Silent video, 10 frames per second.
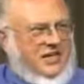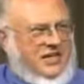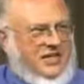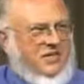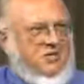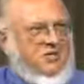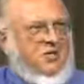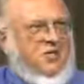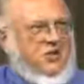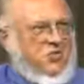it seems to
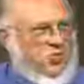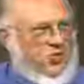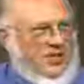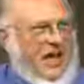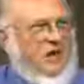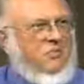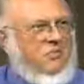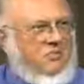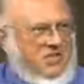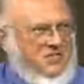be much worse now,
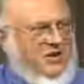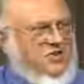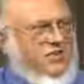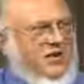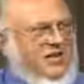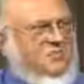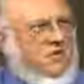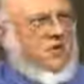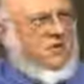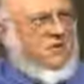especially because of
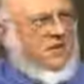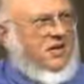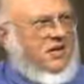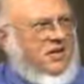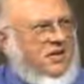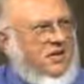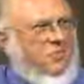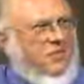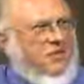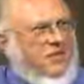multiple
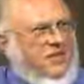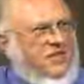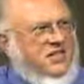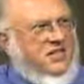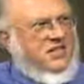deployments.